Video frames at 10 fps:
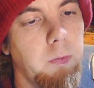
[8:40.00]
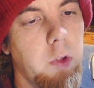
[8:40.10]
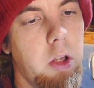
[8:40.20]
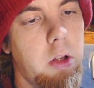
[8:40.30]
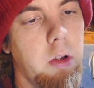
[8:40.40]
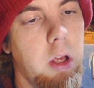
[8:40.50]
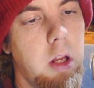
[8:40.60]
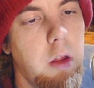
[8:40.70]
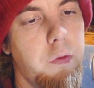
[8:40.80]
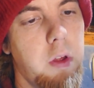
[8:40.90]
You don't get
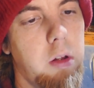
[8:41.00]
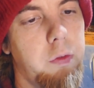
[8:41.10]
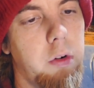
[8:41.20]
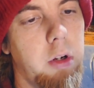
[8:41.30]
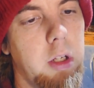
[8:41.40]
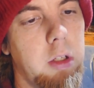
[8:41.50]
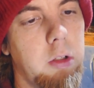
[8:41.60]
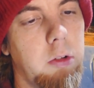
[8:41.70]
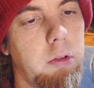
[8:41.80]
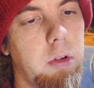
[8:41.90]
any feel for it.
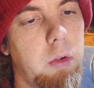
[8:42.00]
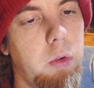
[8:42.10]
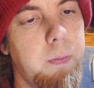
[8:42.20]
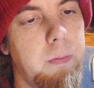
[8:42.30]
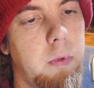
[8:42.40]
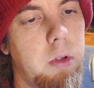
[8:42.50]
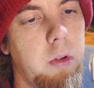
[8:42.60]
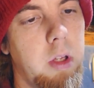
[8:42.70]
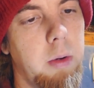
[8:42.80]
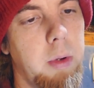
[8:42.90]
Oop,
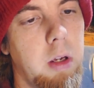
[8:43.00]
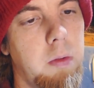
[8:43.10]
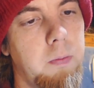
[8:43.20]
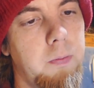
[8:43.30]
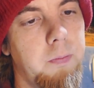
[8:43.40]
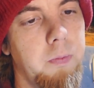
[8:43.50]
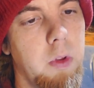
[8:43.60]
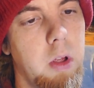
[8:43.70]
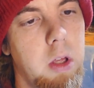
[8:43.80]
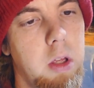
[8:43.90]
there we go.
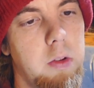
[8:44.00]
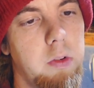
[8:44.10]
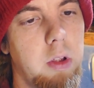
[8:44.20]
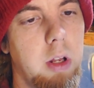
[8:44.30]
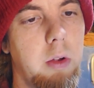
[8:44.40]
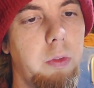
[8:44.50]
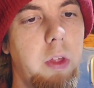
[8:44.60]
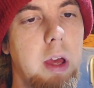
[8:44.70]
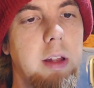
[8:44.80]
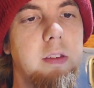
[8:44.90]
So now
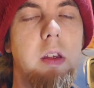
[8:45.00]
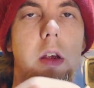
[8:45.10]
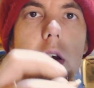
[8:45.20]
that,